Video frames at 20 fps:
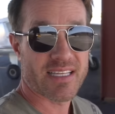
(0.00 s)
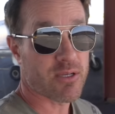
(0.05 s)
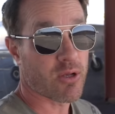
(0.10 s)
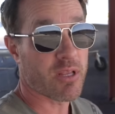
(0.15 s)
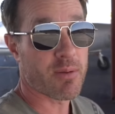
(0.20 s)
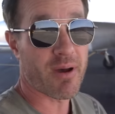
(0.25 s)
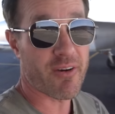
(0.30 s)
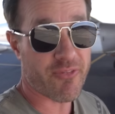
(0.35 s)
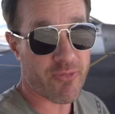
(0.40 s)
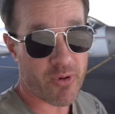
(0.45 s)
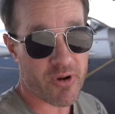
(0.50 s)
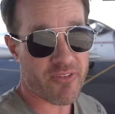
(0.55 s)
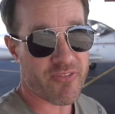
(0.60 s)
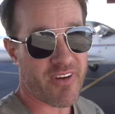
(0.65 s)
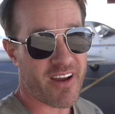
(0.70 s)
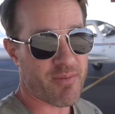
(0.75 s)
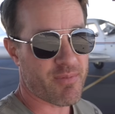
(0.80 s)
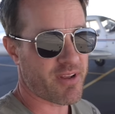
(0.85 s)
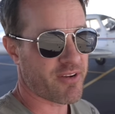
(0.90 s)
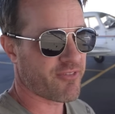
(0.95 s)
It's only about
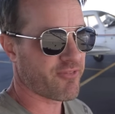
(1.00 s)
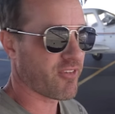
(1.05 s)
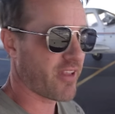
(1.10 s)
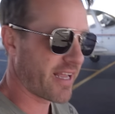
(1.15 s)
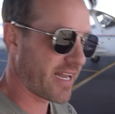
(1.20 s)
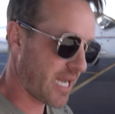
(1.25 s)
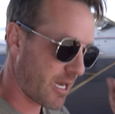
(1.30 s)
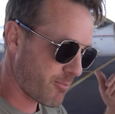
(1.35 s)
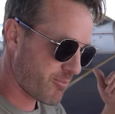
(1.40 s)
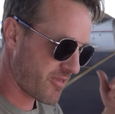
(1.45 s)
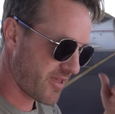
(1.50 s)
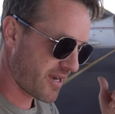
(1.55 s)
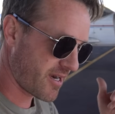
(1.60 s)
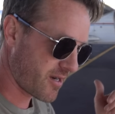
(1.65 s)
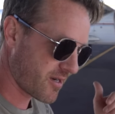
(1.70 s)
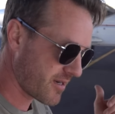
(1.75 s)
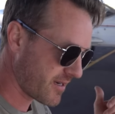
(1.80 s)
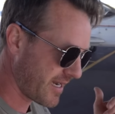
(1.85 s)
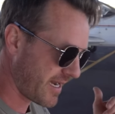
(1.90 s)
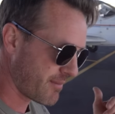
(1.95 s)
45-minute flight up
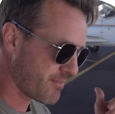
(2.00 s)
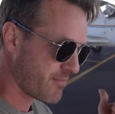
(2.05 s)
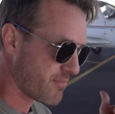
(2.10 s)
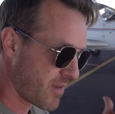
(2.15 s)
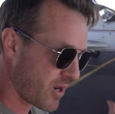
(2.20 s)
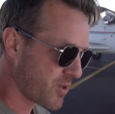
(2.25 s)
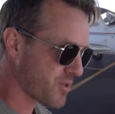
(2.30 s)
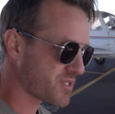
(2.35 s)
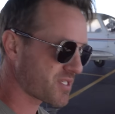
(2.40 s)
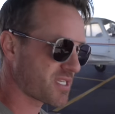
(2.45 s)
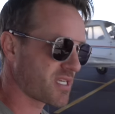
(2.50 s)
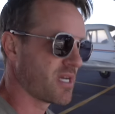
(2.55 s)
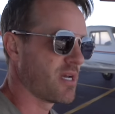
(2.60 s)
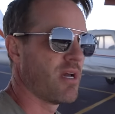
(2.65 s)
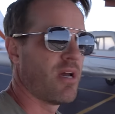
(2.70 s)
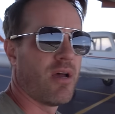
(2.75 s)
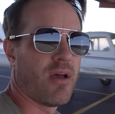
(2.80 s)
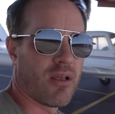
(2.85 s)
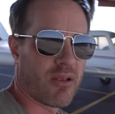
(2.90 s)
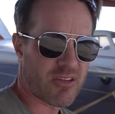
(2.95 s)
there at most.
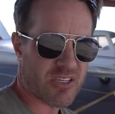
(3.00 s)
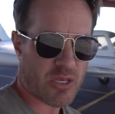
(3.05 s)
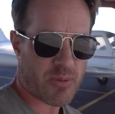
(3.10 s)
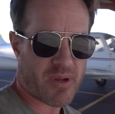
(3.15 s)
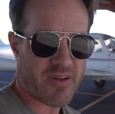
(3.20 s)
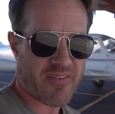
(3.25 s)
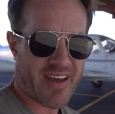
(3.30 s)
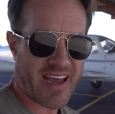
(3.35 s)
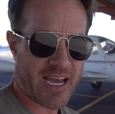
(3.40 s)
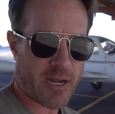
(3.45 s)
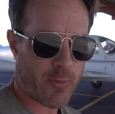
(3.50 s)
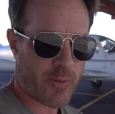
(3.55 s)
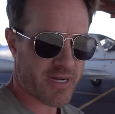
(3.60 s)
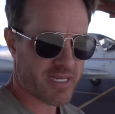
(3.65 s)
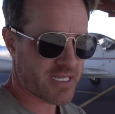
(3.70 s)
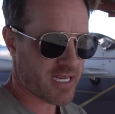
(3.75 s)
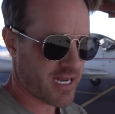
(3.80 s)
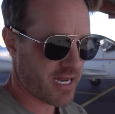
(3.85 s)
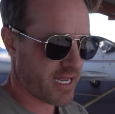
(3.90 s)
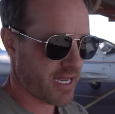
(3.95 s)
There's a little bit of a
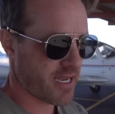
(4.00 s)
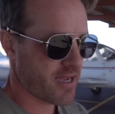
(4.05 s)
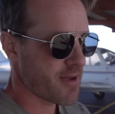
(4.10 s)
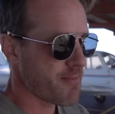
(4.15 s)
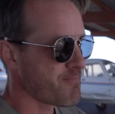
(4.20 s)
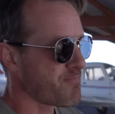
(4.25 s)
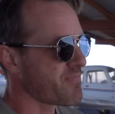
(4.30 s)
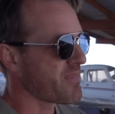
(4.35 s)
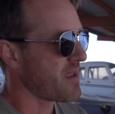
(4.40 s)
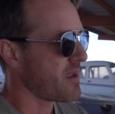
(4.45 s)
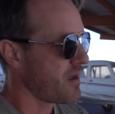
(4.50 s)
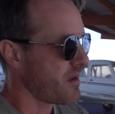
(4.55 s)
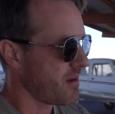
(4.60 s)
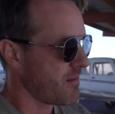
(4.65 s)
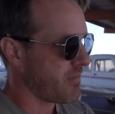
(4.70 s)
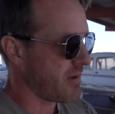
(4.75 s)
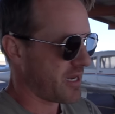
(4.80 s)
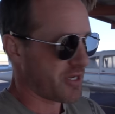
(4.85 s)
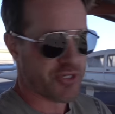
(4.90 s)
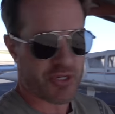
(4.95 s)
headwind today,
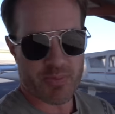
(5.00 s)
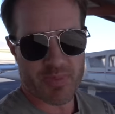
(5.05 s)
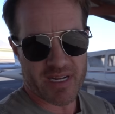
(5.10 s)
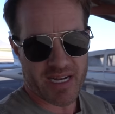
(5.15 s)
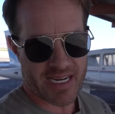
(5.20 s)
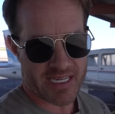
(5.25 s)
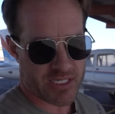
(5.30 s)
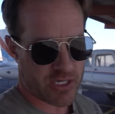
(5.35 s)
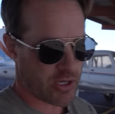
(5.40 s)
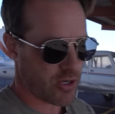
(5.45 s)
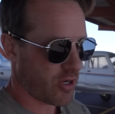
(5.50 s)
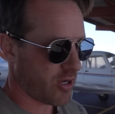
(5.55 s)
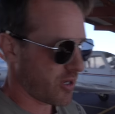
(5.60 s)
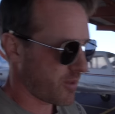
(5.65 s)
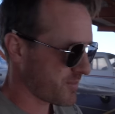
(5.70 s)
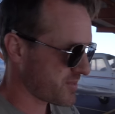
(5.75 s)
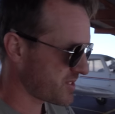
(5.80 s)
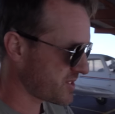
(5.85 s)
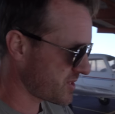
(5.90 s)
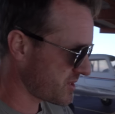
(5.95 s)
but it should be nice and
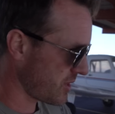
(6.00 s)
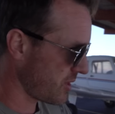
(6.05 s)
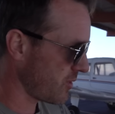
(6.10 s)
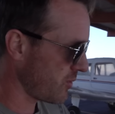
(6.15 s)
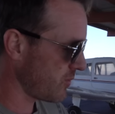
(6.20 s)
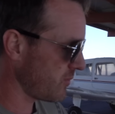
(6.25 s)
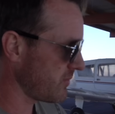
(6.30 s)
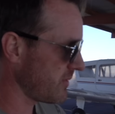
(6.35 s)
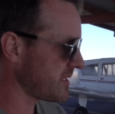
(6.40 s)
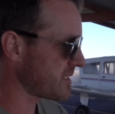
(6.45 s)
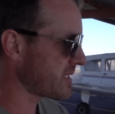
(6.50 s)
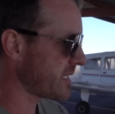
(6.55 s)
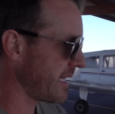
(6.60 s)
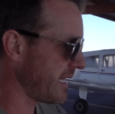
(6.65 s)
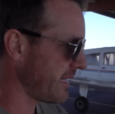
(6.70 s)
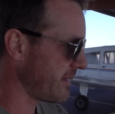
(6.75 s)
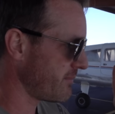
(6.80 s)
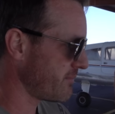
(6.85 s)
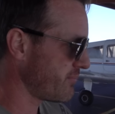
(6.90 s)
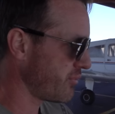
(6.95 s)
calm. So let's go
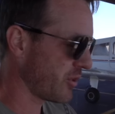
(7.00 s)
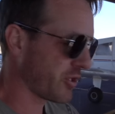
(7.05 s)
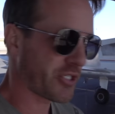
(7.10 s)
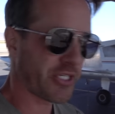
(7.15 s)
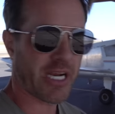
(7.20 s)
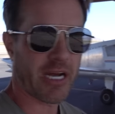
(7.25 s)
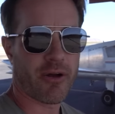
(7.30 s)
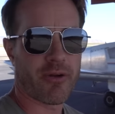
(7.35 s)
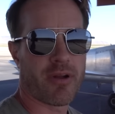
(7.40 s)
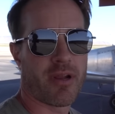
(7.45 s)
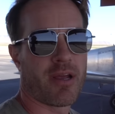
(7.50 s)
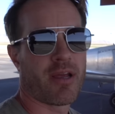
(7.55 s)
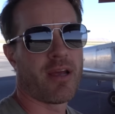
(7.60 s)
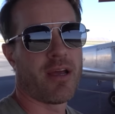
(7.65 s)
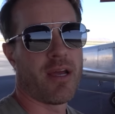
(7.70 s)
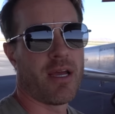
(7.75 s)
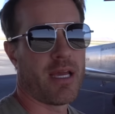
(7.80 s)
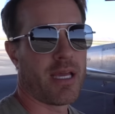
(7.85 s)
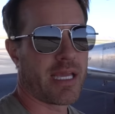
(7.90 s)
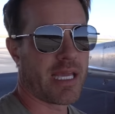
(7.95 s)
ahead and push out,
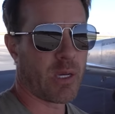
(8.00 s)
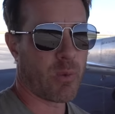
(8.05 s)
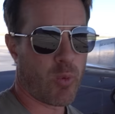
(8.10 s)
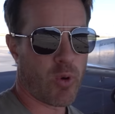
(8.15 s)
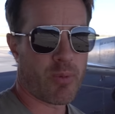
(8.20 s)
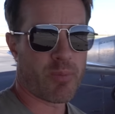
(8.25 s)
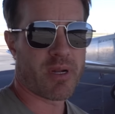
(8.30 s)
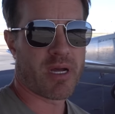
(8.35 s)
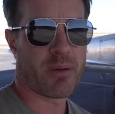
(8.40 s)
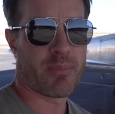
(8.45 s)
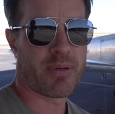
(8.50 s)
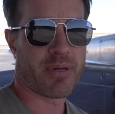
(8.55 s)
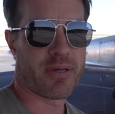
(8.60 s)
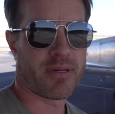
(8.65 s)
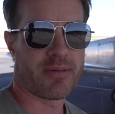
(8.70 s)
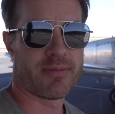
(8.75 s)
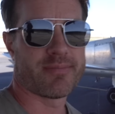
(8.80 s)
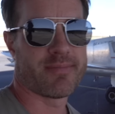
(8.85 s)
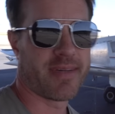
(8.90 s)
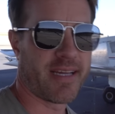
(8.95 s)
get warmed up,
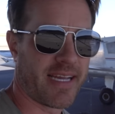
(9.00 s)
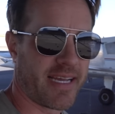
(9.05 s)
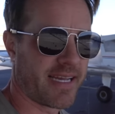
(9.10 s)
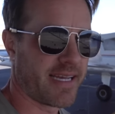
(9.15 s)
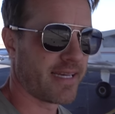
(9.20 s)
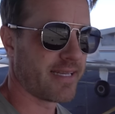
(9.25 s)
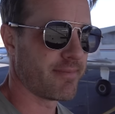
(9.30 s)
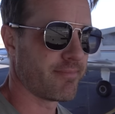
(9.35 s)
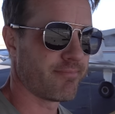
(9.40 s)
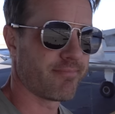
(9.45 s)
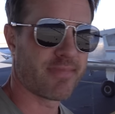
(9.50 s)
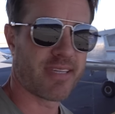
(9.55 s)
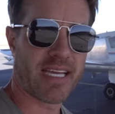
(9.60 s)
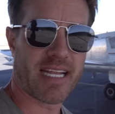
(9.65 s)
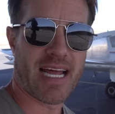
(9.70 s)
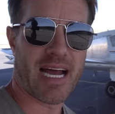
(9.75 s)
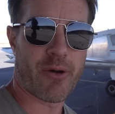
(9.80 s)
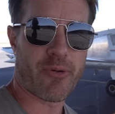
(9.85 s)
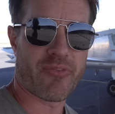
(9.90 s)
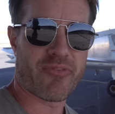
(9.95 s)
and
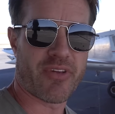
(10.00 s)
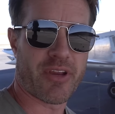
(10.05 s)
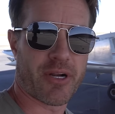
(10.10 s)
get out of